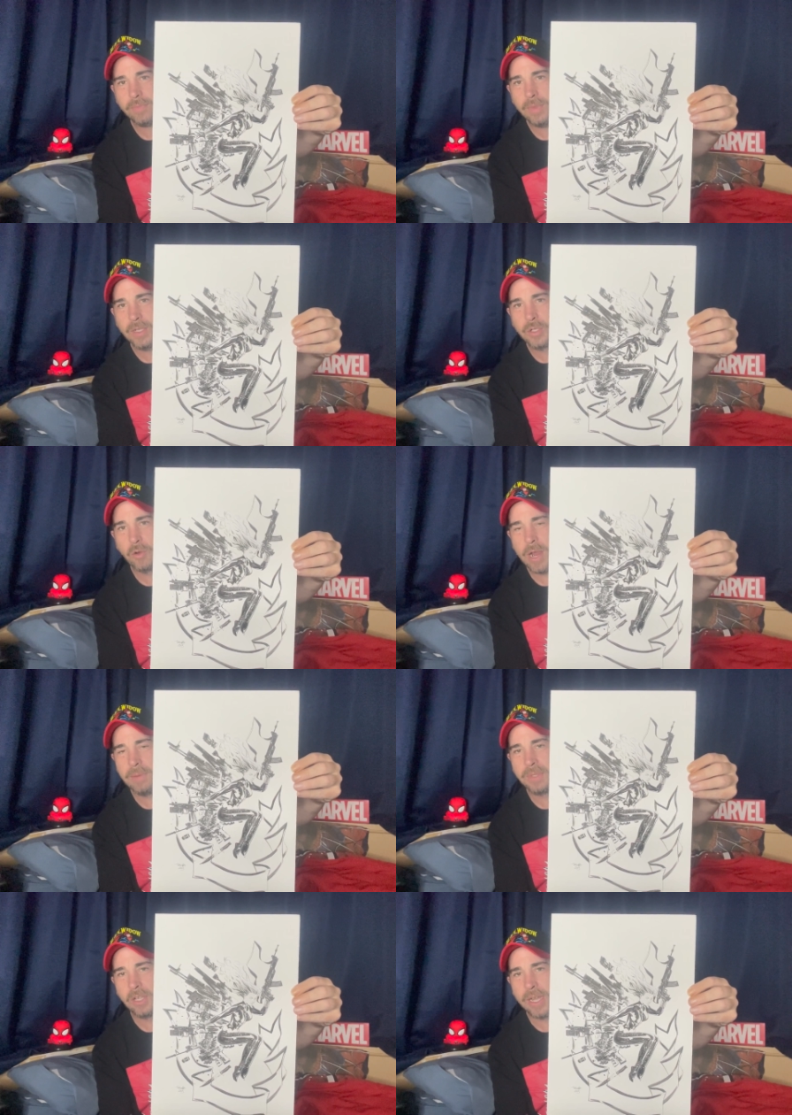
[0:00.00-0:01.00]

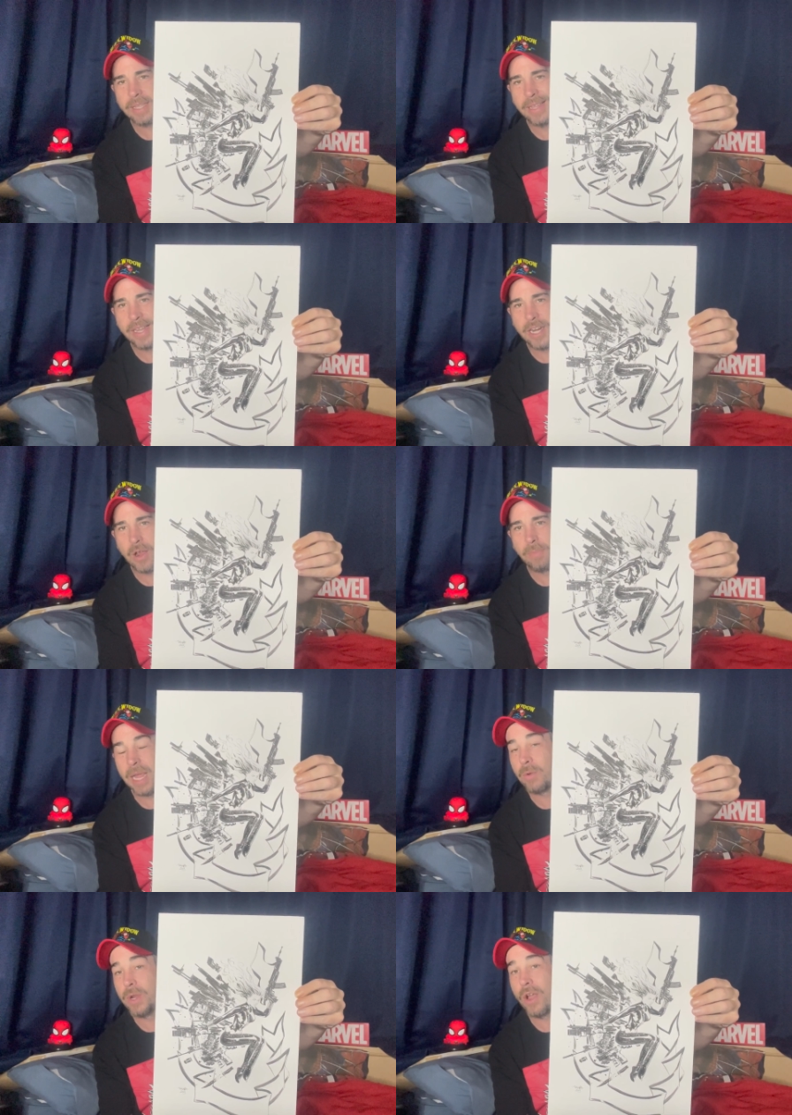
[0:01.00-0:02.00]
screams like the, you know,
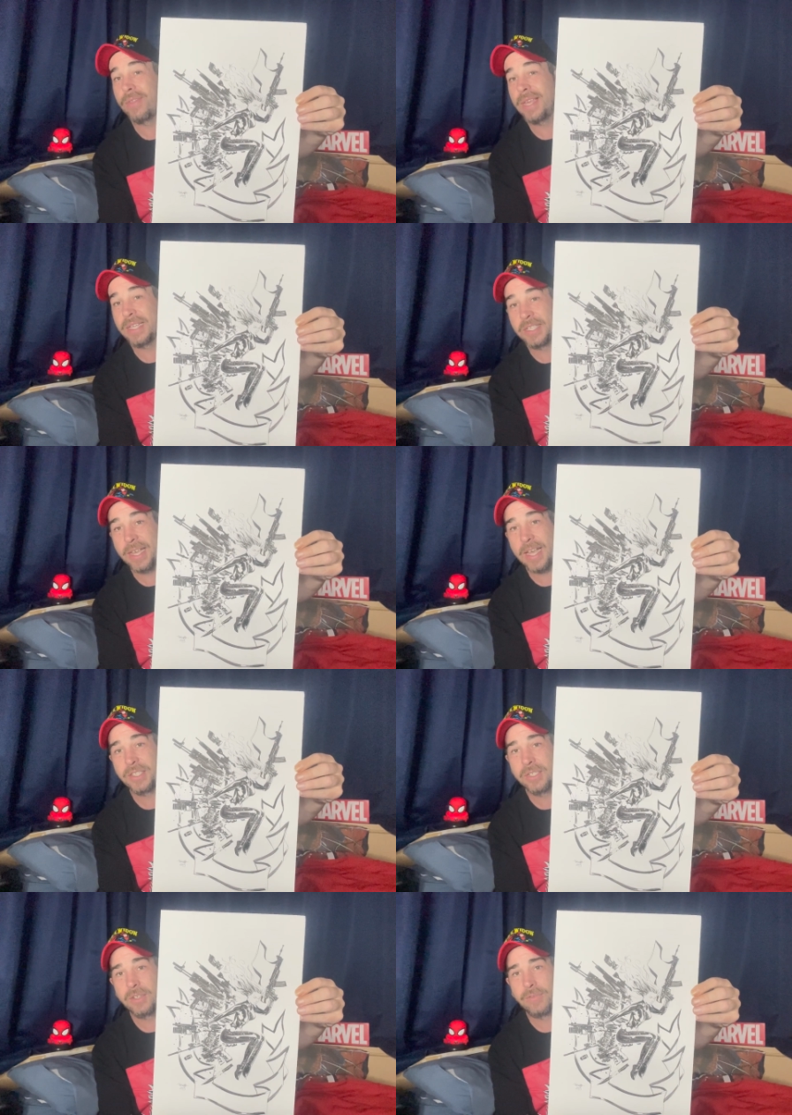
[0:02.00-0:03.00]
Black Widow, the
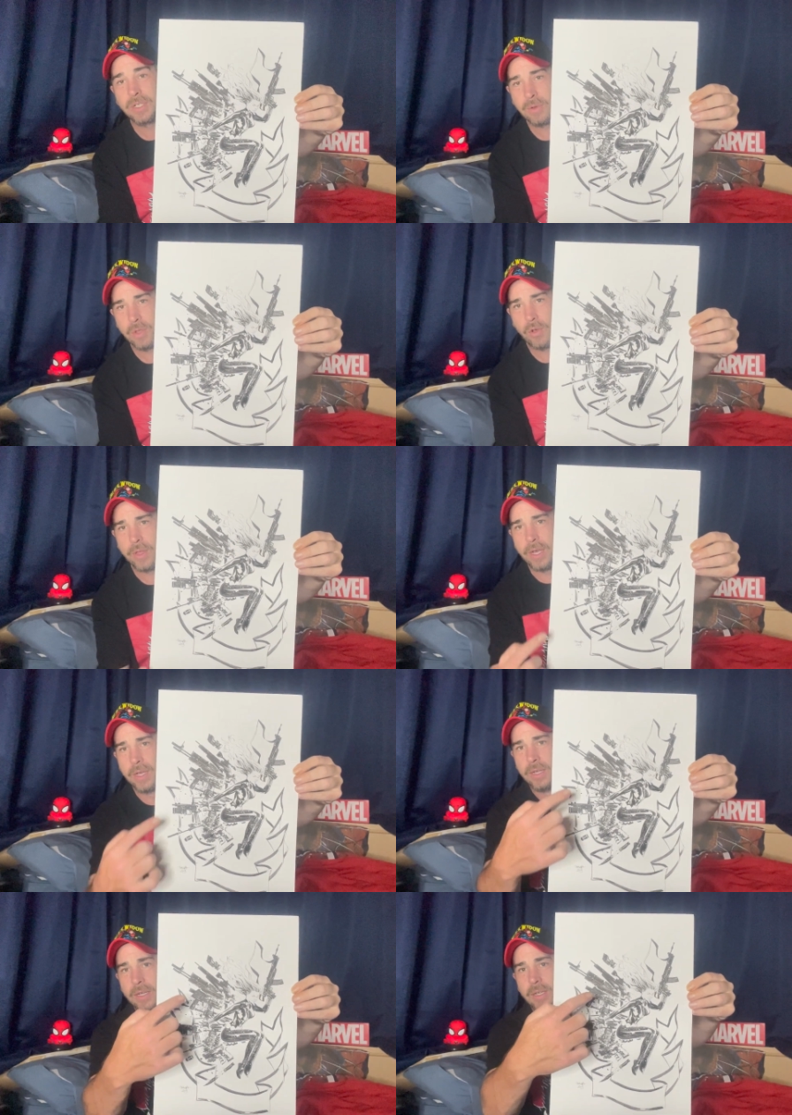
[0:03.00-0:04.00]
assassin, obviously with all the
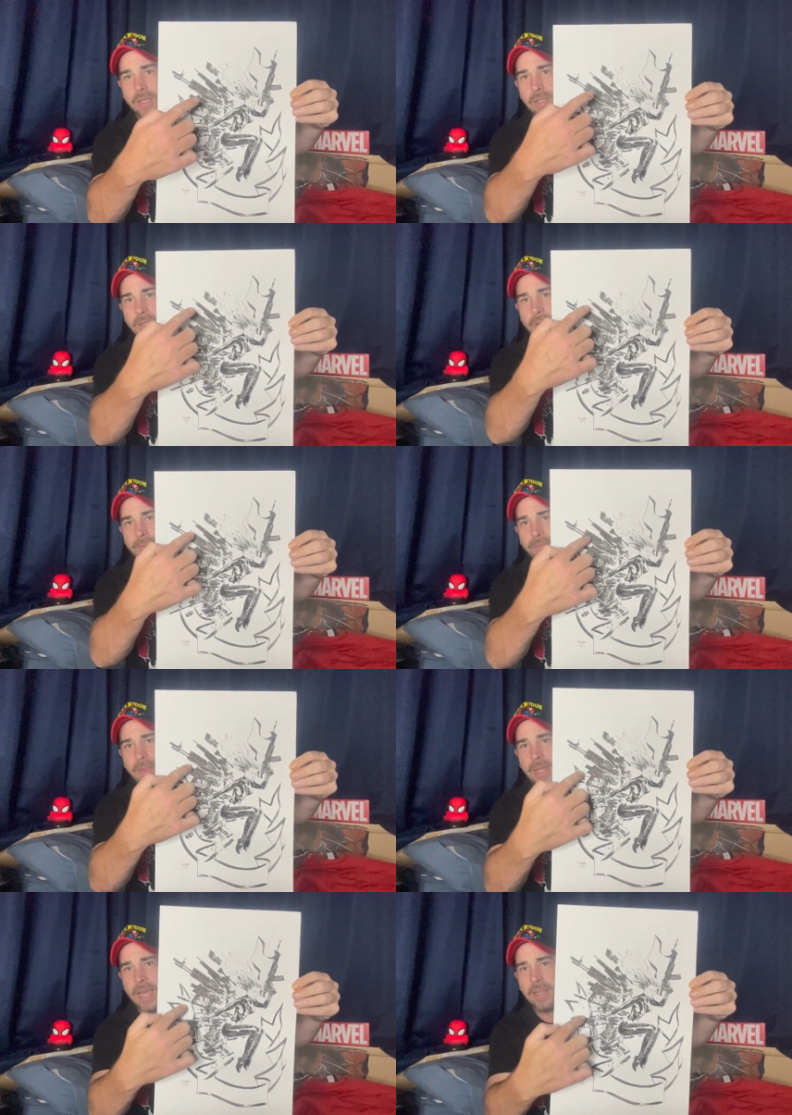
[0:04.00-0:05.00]

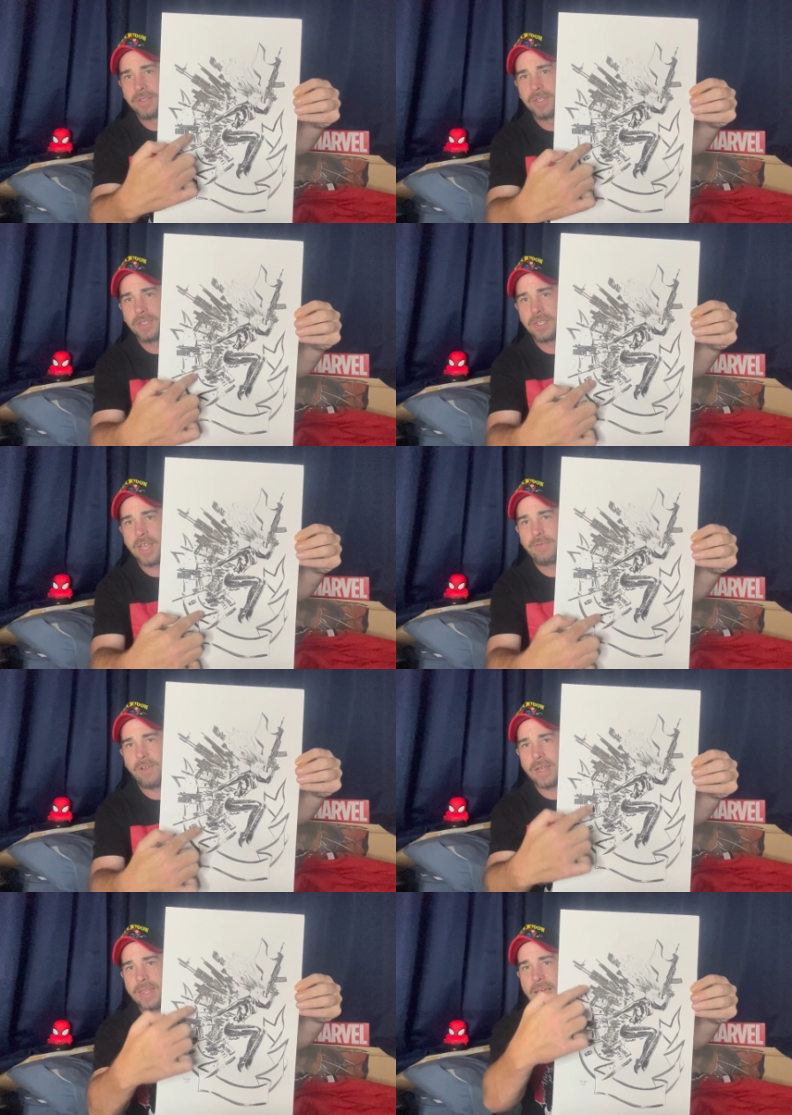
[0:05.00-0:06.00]
guns and stuff
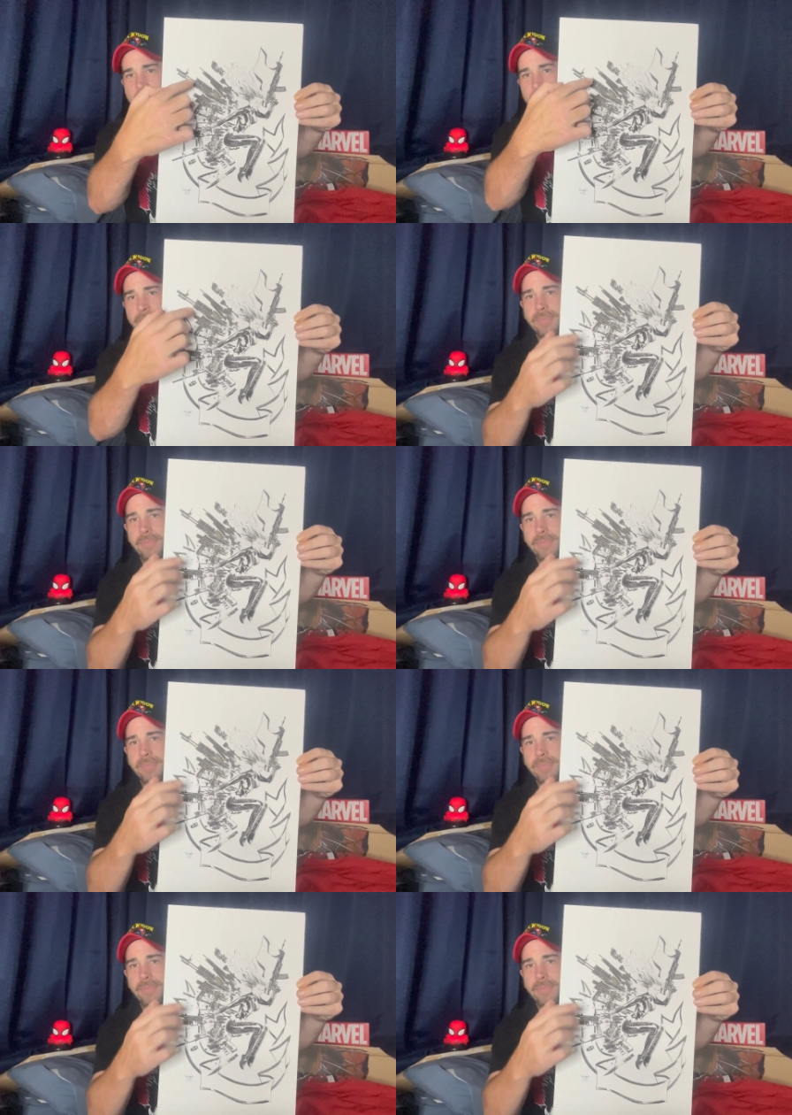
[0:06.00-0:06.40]
like that.